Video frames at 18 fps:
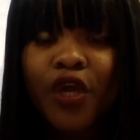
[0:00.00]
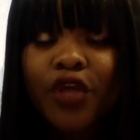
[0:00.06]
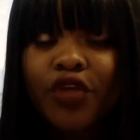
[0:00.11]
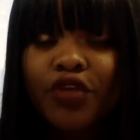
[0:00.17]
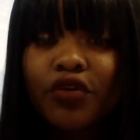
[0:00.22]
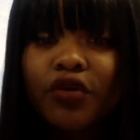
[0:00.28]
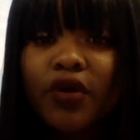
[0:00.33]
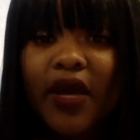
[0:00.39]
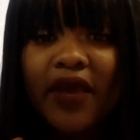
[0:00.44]

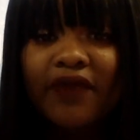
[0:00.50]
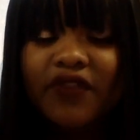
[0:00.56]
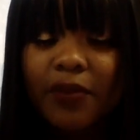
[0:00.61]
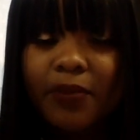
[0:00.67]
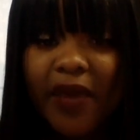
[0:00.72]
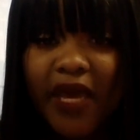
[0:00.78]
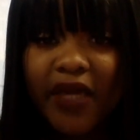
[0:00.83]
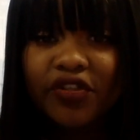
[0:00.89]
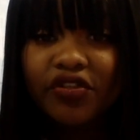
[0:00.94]
You don't have to
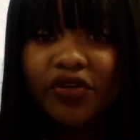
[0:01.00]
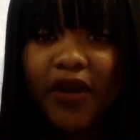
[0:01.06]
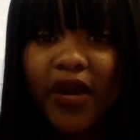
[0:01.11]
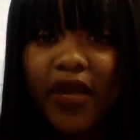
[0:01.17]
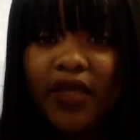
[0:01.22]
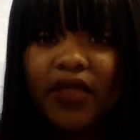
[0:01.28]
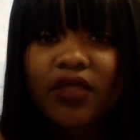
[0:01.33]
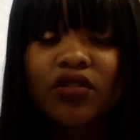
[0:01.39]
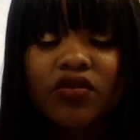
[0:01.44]

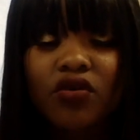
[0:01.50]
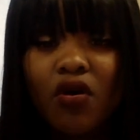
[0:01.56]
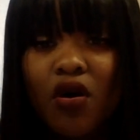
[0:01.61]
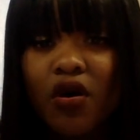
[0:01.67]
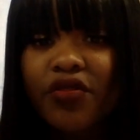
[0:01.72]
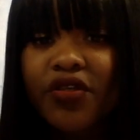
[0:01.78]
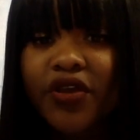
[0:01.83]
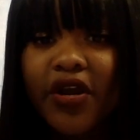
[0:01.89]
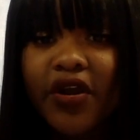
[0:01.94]
backtrack. It's
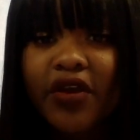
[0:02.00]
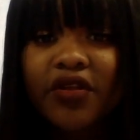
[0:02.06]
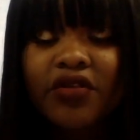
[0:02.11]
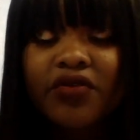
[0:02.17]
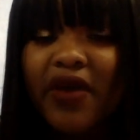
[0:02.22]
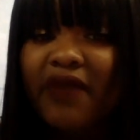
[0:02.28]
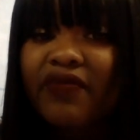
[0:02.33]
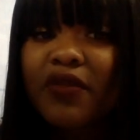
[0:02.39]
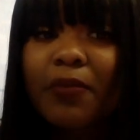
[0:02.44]
all there, and
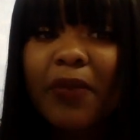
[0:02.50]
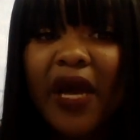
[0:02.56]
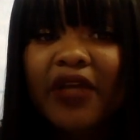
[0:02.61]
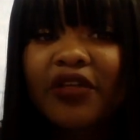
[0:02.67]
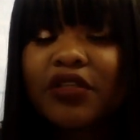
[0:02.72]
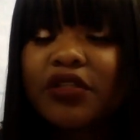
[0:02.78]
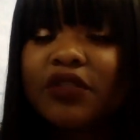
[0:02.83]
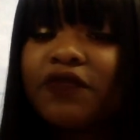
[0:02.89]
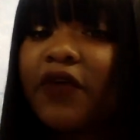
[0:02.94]
you have the
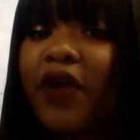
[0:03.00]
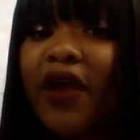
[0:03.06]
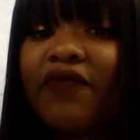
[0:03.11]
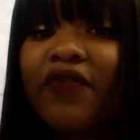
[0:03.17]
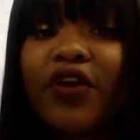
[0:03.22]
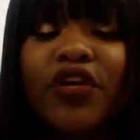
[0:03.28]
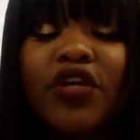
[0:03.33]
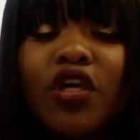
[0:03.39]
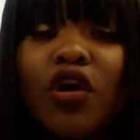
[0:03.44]
binders
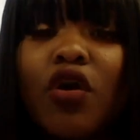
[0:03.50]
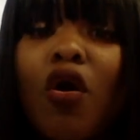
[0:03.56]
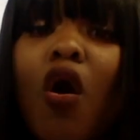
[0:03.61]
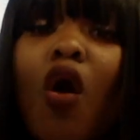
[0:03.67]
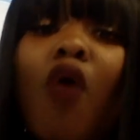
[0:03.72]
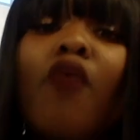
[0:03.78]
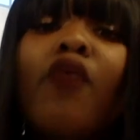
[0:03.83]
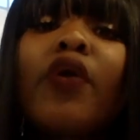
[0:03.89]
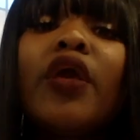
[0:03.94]
forever, and you can
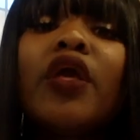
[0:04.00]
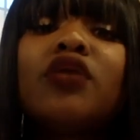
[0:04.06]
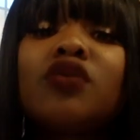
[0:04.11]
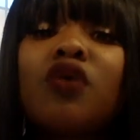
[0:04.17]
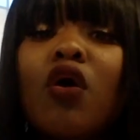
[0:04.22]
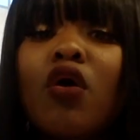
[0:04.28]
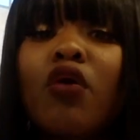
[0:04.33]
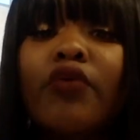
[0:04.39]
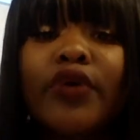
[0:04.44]
always
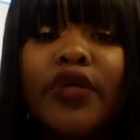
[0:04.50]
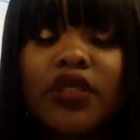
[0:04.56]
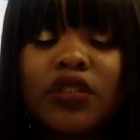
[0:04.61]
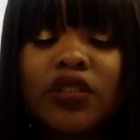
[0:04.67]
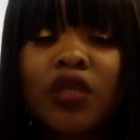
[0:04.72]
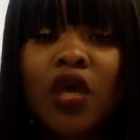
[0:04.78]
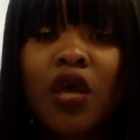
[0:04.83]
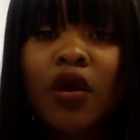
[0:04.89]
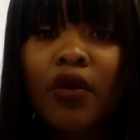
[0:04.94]

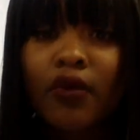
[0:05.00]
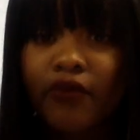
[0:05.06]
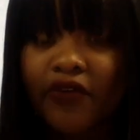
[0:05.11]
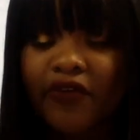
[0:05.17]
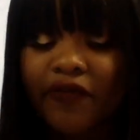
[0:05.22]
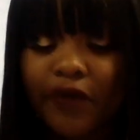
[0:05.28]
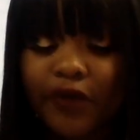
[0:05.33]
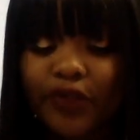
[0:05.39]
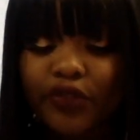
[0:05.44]

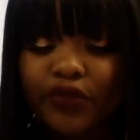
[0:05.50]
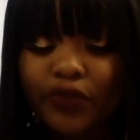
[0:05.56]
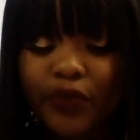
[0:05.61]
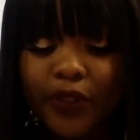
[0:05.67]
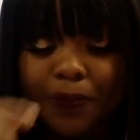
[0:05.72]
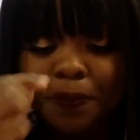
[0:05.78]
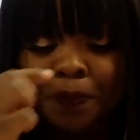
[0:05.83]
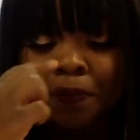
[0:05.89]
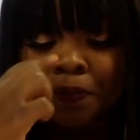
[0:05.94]
refer to it.